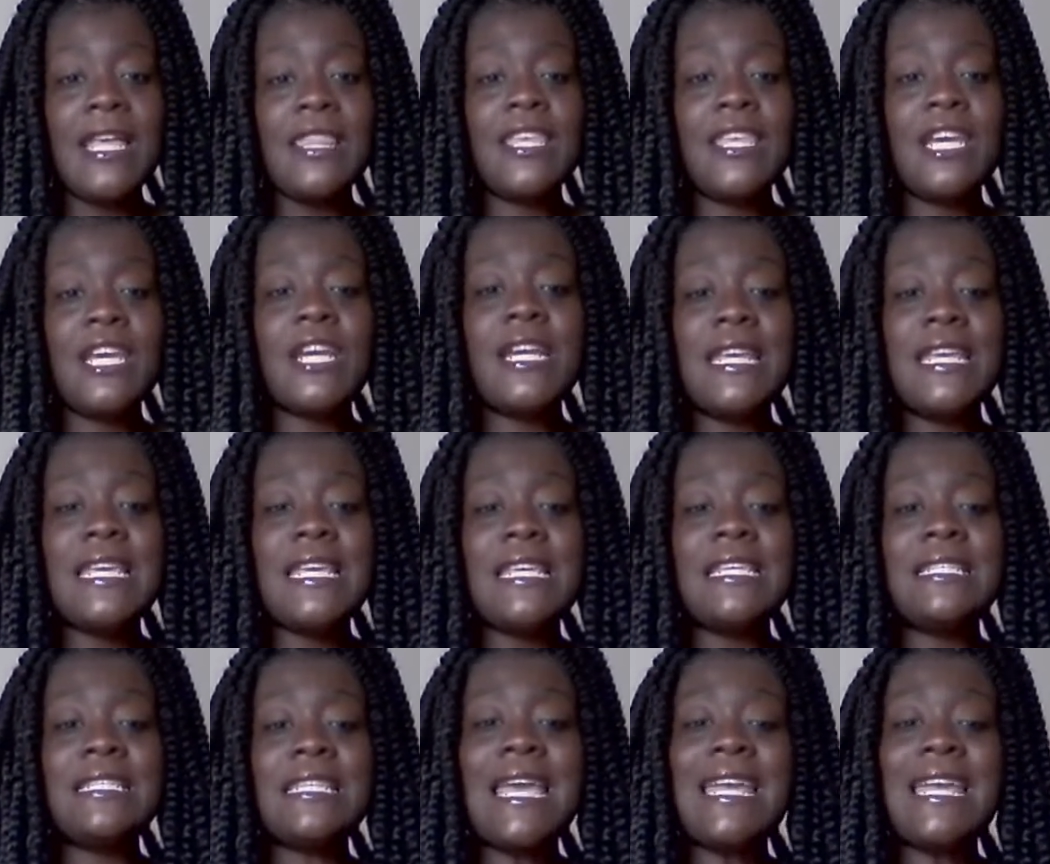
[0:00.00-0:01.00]
There
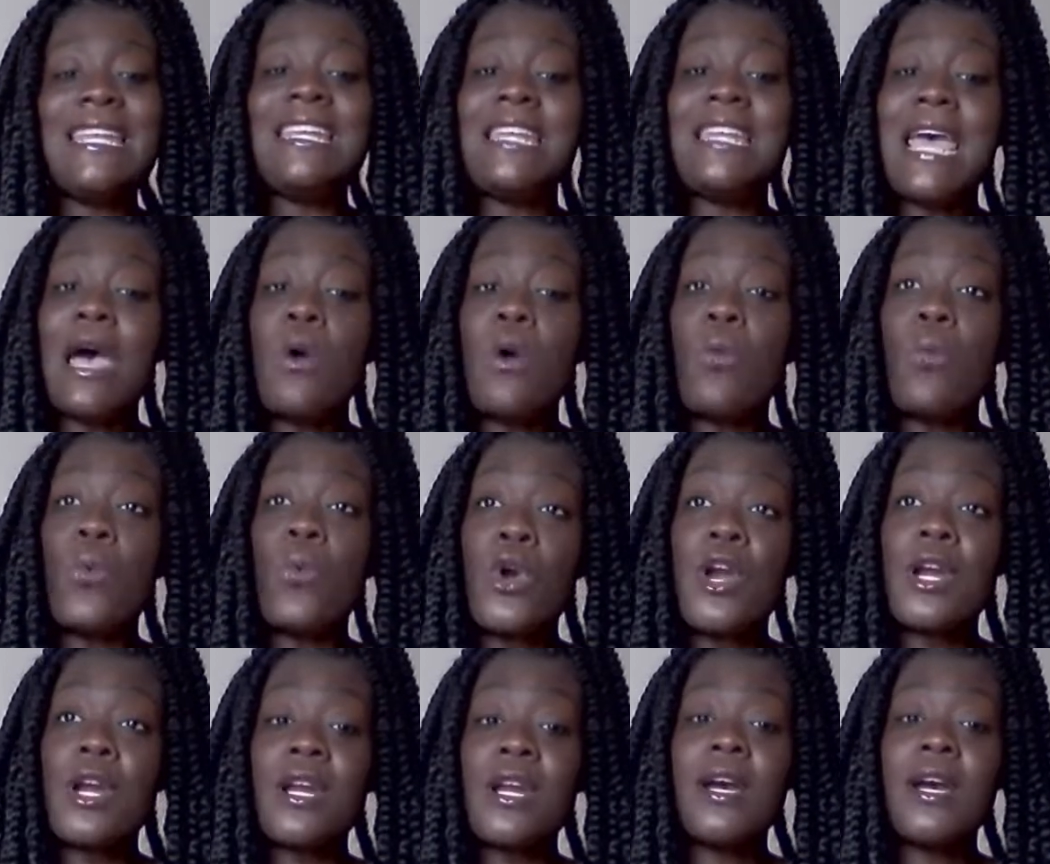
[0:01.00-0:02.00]
is a
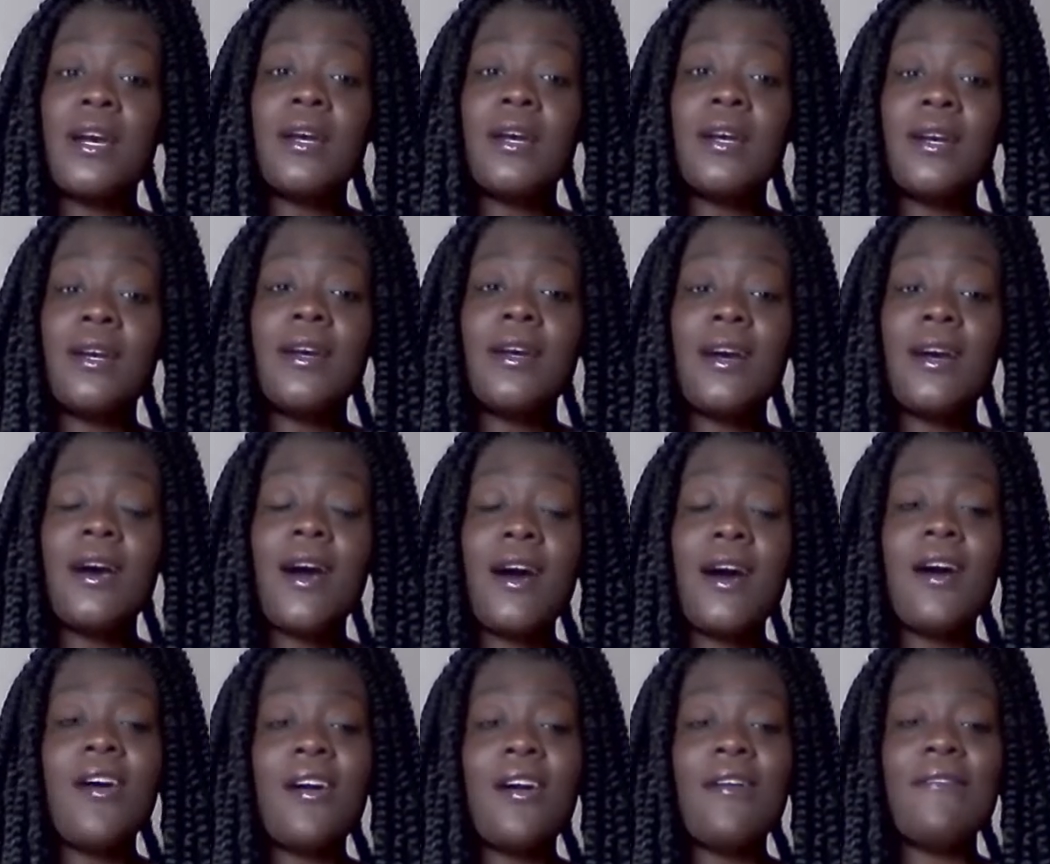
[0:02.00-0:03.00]
network
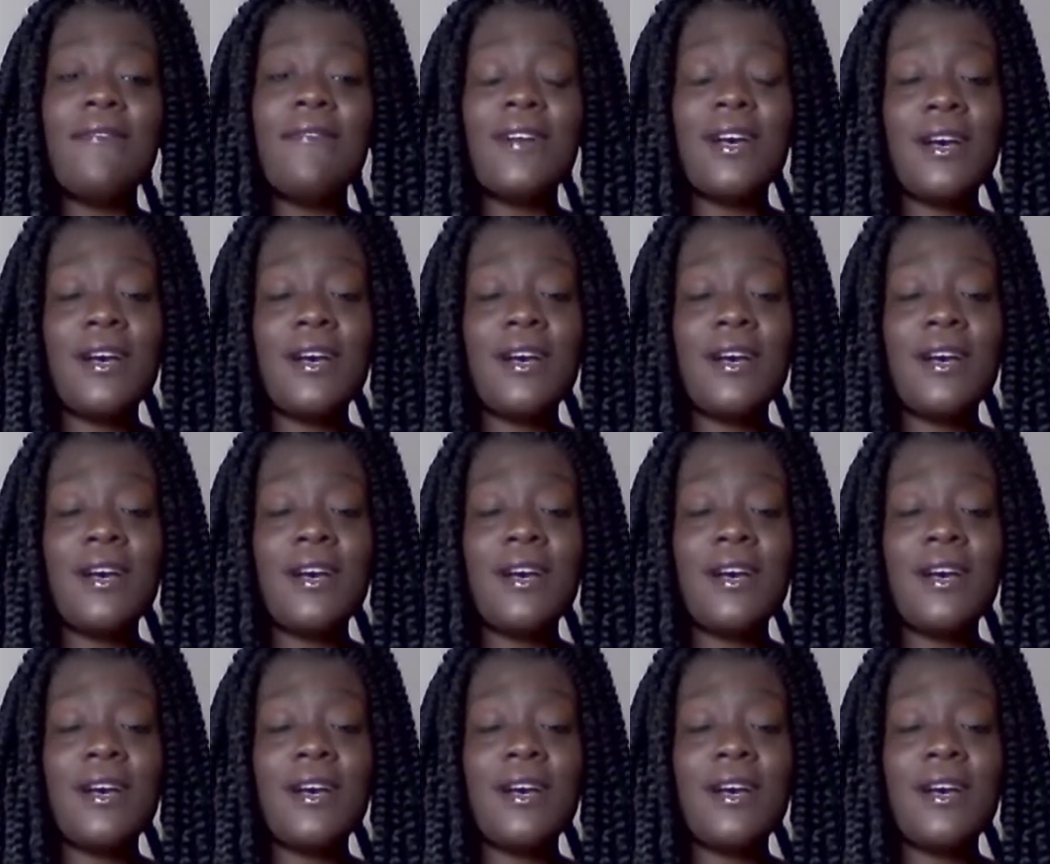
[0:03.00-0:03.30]
of